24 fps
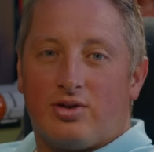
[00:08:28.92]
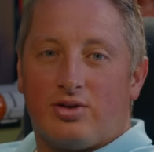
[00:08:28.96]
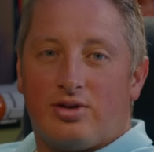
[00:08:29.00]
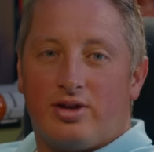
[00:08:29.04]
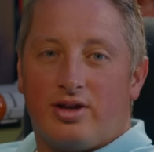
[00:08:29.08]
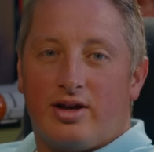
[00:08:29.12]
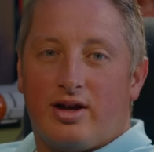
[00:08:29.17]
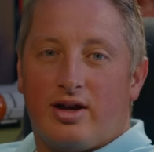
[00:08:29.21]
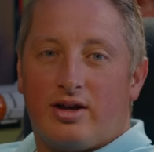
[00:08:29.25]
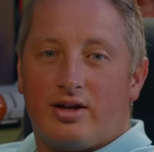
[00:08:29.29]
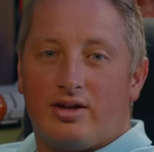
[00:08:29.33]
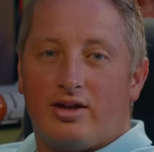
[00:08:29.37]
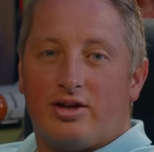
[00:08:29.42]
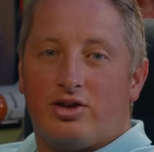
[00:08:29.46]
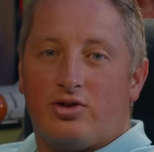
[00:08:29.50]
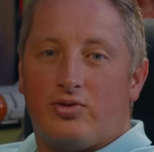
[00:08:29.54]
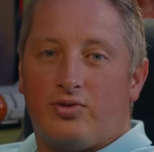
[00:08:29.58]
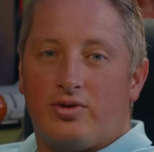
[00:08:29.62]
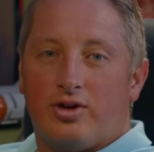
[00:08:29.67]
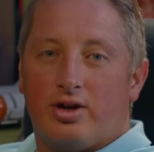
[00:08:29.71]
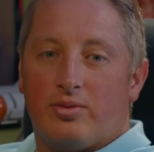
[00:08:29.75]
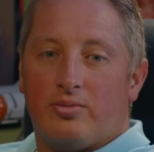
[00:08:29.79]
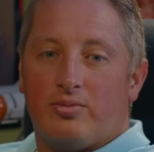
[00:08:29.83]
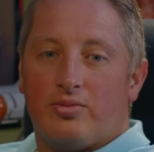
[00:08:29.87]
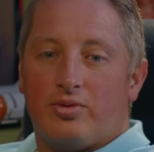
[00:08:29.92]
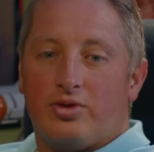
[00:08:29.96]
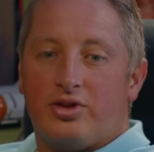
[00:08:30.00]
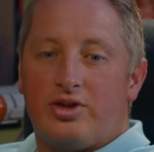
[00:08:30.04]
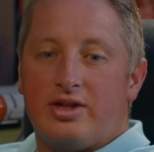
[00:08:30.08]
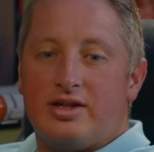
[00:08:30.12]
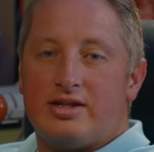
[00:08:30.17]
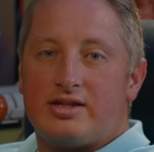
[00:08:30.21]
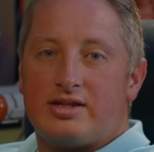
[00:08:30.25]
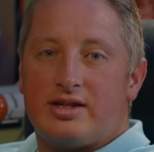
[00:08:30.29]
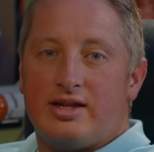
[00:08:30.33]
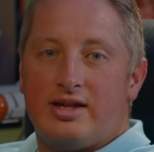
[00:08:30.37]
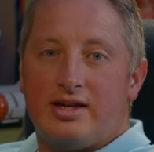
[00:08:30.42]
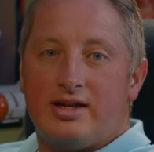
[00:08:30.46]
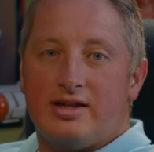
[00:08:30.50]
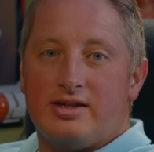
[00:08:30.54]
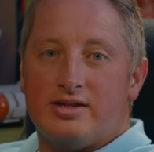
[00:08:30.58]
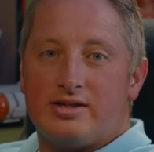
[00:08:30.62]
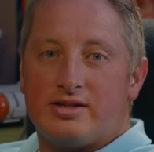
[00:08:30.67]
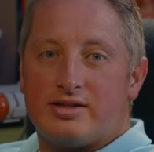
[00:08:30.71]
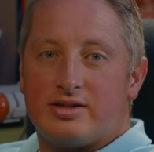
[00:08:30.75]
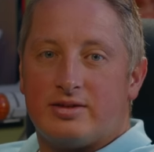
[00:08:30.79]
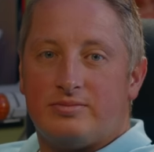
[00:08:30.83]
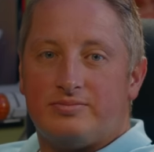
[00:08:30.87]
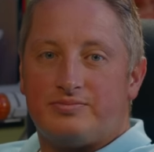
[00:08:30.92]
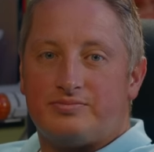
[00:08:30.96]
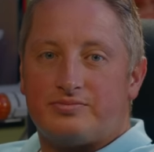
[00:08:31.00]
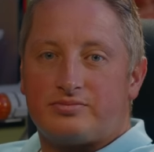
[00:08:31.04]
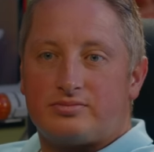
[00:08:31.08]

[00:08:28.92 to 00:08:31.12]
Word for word: early on in this film these kids.